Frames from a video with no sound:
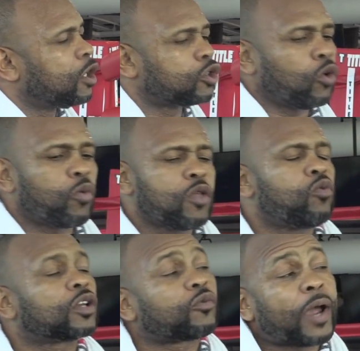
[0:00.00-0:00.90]
So when you
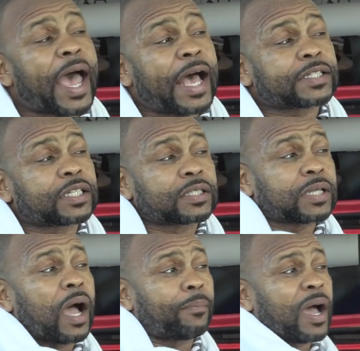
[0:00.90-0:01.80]
want to rise to the
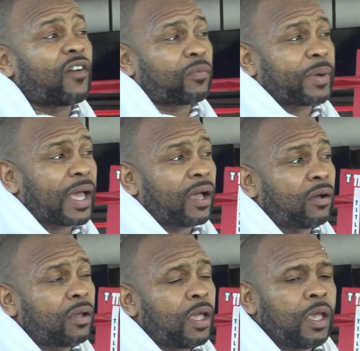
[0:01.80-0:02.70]
top pound for
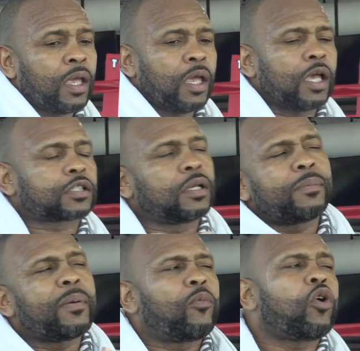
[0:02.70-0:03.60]
pound, it's a
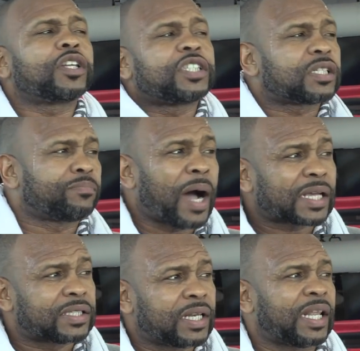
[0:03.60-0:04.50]
little bit more than just
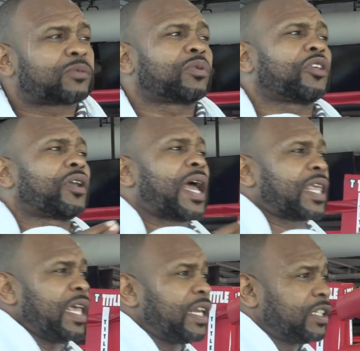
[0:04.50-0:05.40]
boxing, and that's what they're
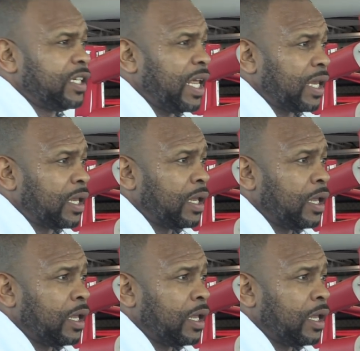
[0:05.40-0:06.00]
not getting today.